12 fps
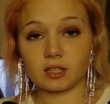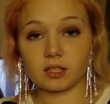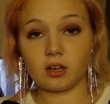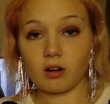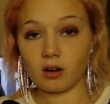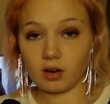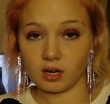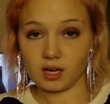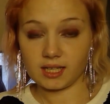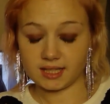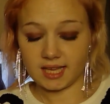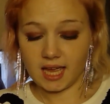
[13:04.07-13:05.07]
longer
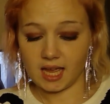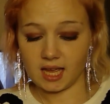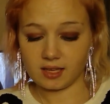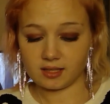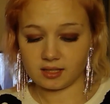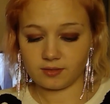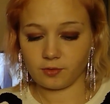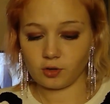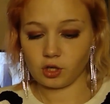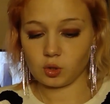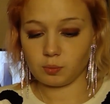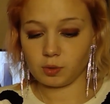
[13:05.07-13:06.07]
it takes for
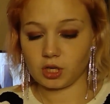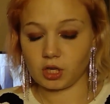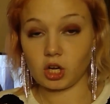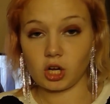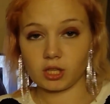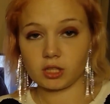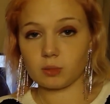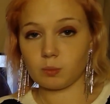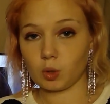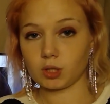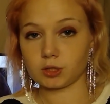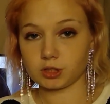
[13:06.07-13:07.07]
you to put it on, the
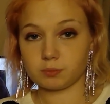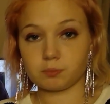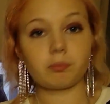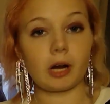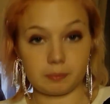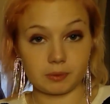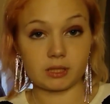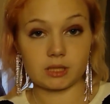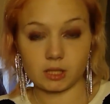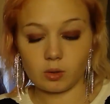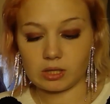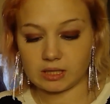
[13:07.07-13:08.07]
more purple it's
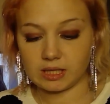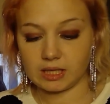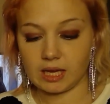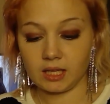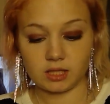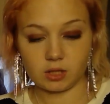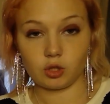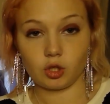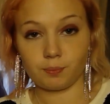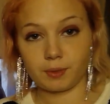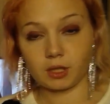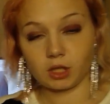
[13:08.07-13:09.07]
going to get, so don't
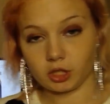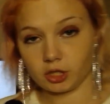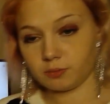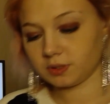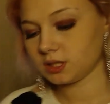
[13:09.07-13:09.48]
be alarmed.